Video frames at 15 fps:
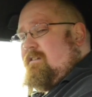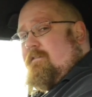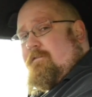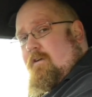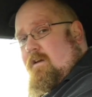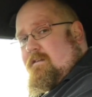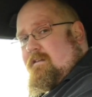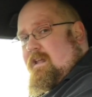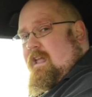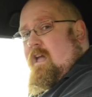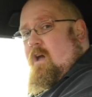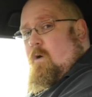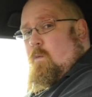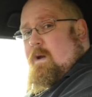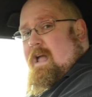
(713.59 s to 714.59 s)
So firstly,
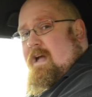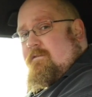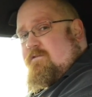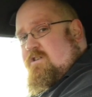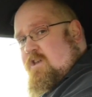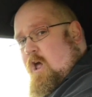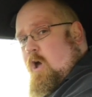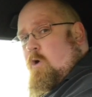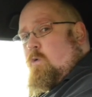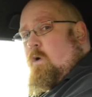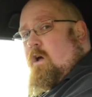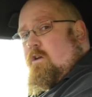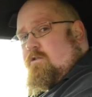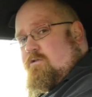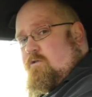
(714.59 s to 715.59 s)
we have no
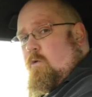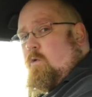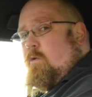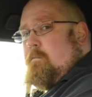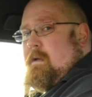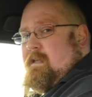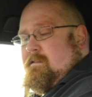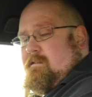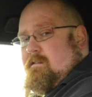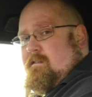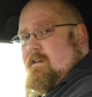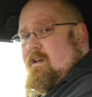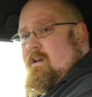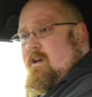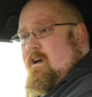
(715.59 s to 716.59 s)
door bins.